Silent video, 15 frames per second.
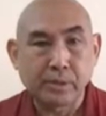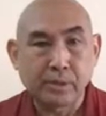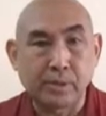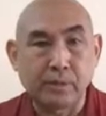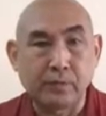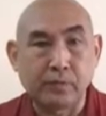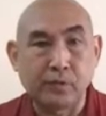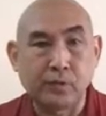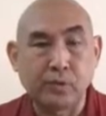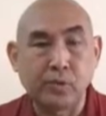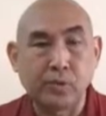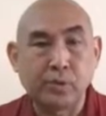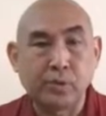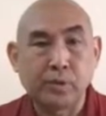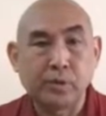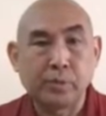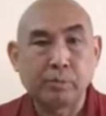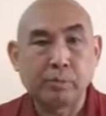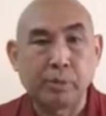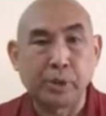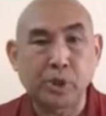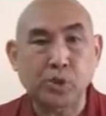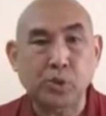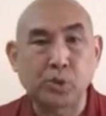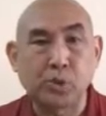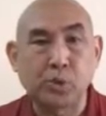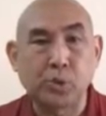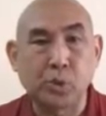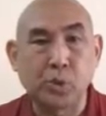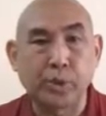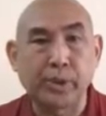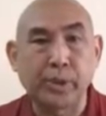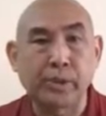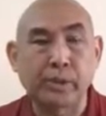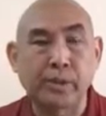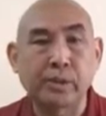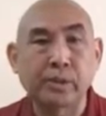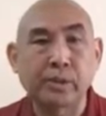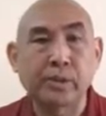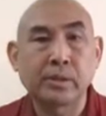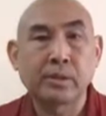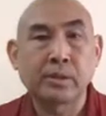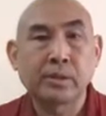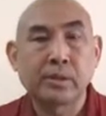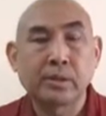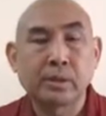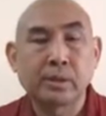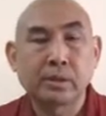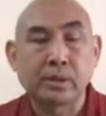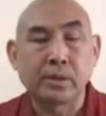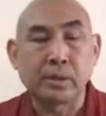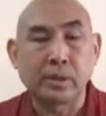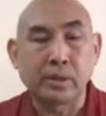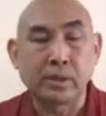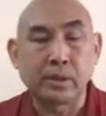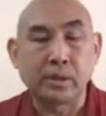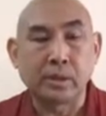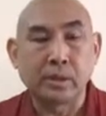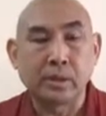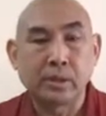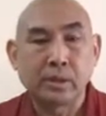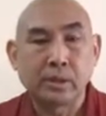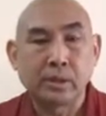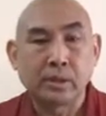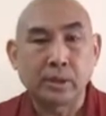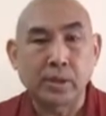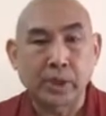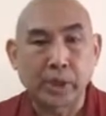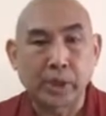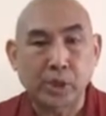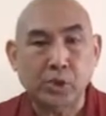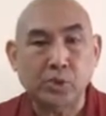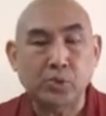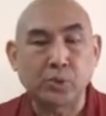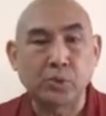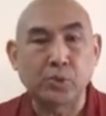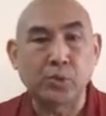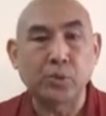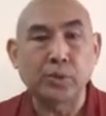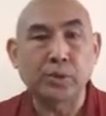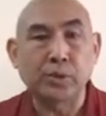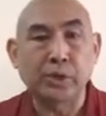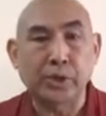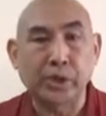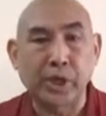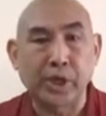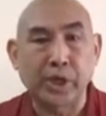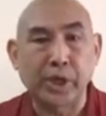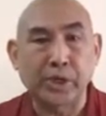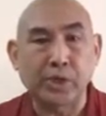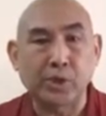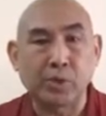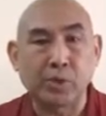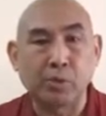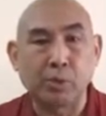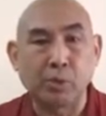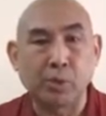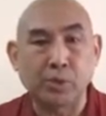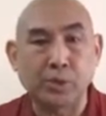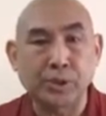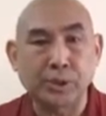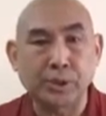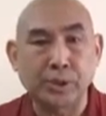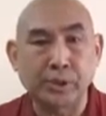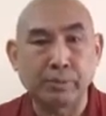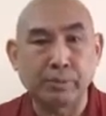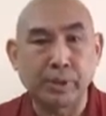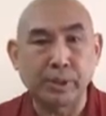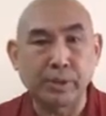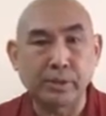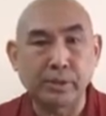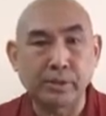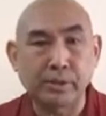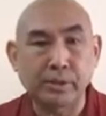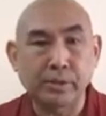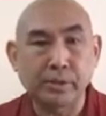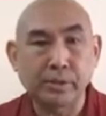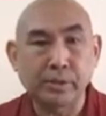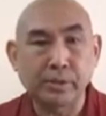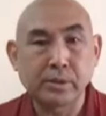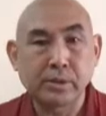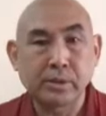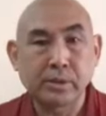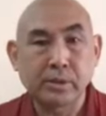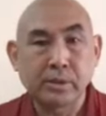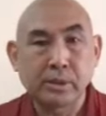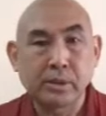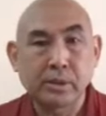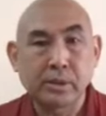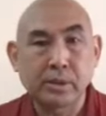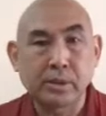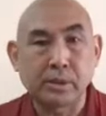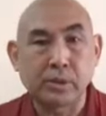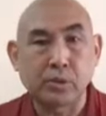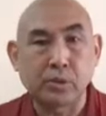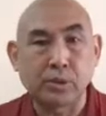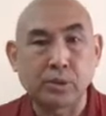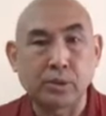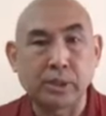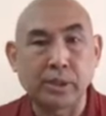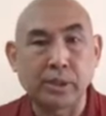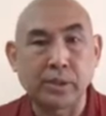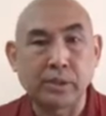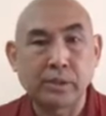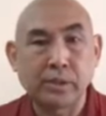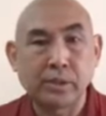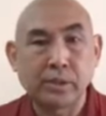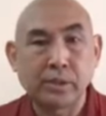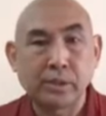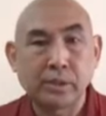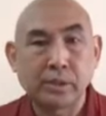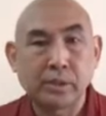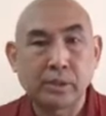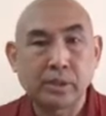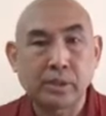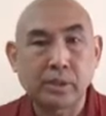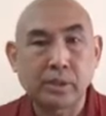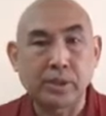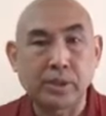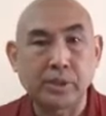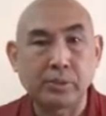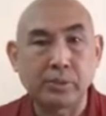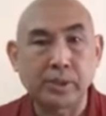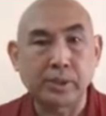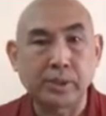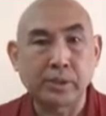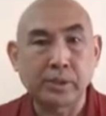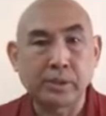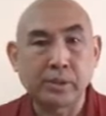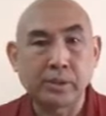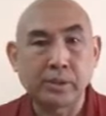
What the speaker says: Therefore, based on knowing the reality of all sentient beings, and you can cultivate